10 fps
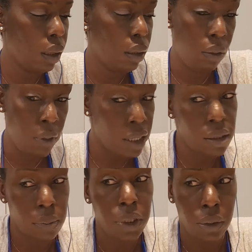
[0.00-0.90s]
you had
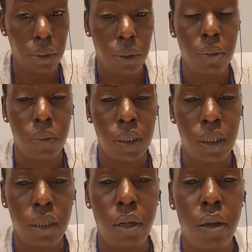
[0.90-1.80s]
something to do with
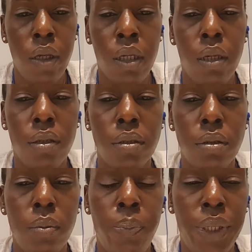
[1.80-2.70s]
it.
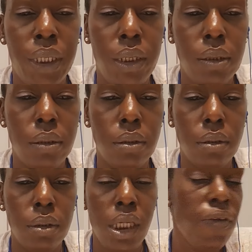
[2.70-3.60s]
But
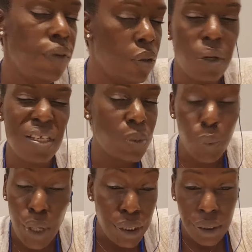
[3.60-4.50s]
even your
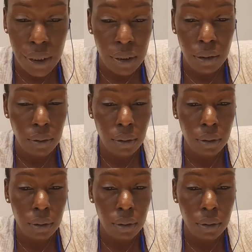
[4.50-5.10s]
expression,